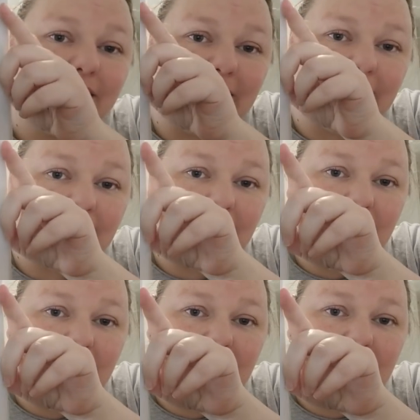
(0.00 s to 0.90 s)
This
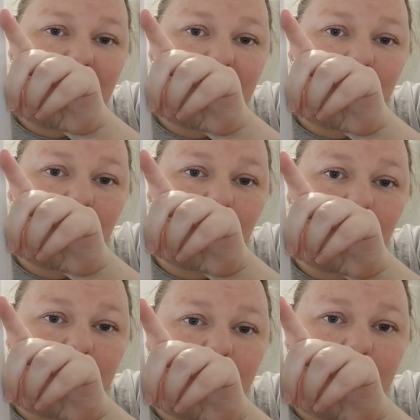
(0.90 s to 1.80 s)
is
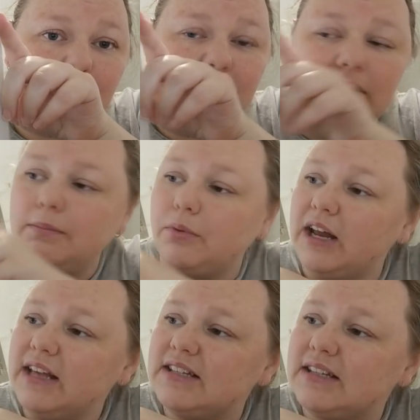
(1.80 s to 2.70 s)
called Brun
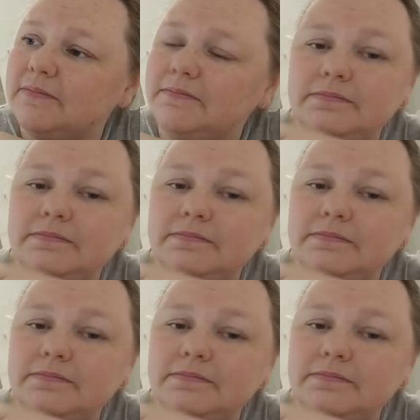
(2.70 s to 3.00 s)
Brunette.